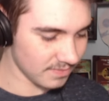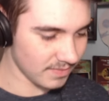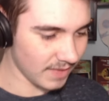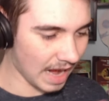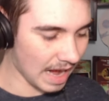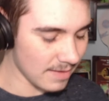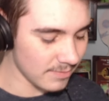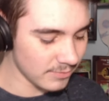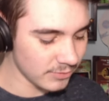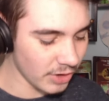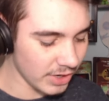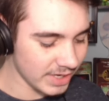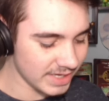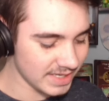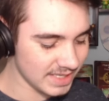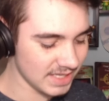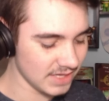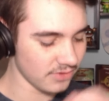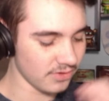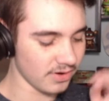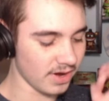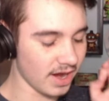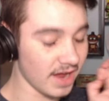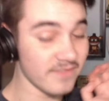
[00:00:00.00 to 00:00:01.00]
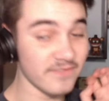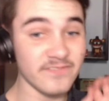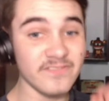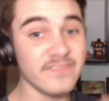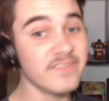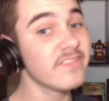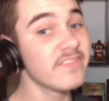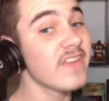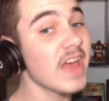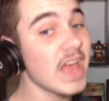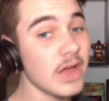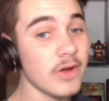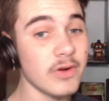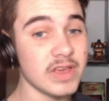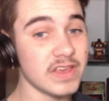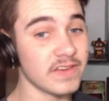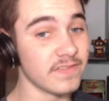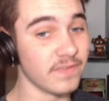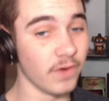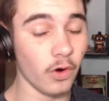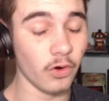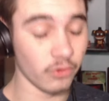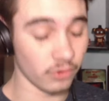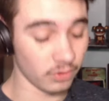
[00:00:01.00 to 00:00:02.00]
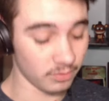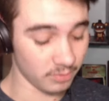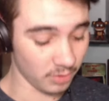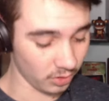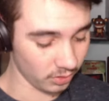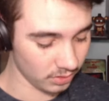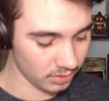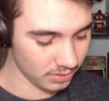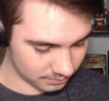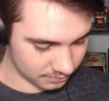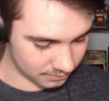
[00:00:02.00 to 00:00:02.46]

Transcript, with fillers: I'm right here. I'm very vulnerable.